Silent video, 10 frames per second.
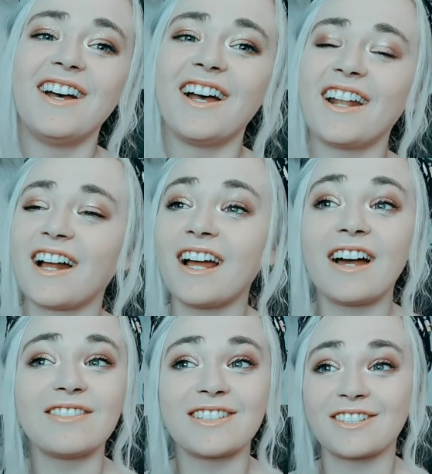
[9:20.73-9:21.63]
and I
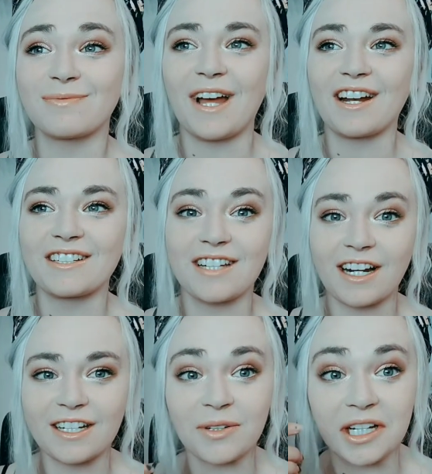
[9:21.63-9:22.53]
have such bad
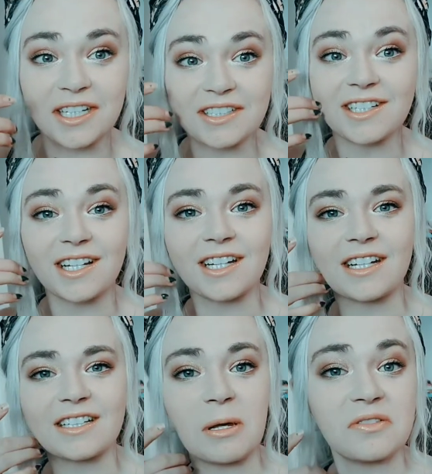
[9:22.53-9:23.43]
anxiety when I eat chicken,
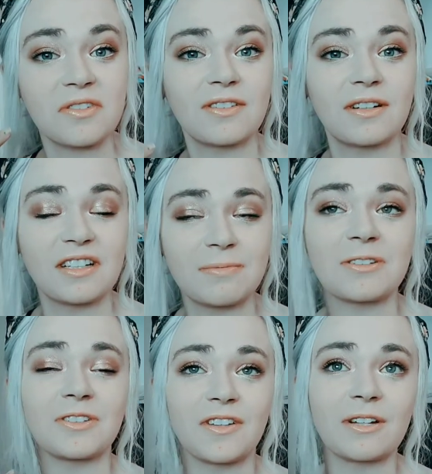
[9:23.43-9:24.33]
especially
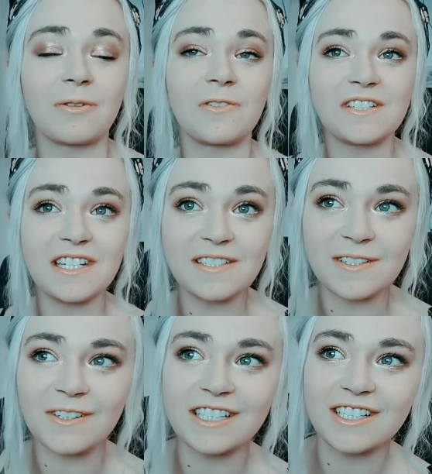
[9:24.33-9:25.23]
especially like
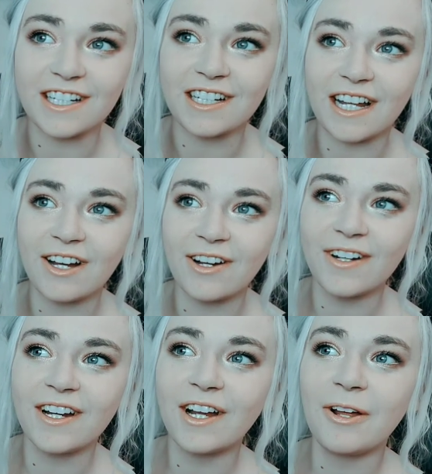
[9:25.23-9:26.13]
rotisserie chicken now,
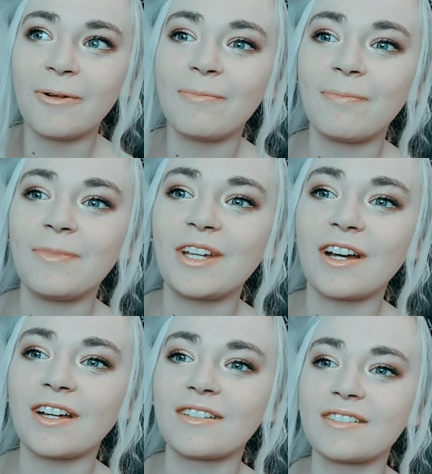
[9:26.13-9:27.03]

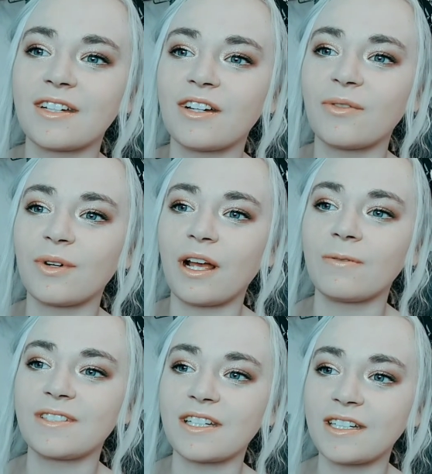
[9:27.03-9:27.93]
because when I
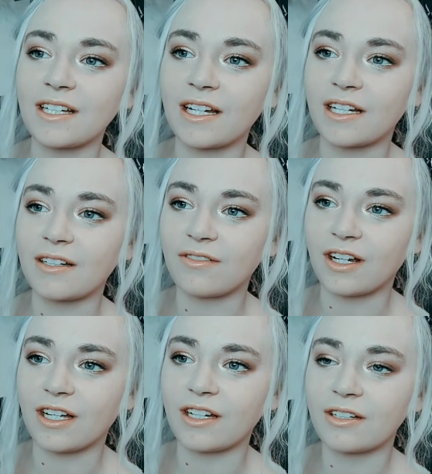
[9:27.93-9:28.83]
was eating it,
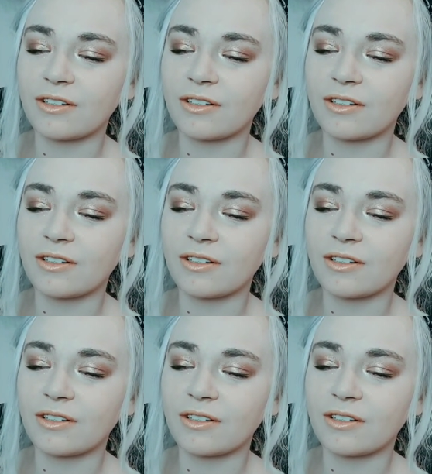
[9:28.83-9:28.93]
right,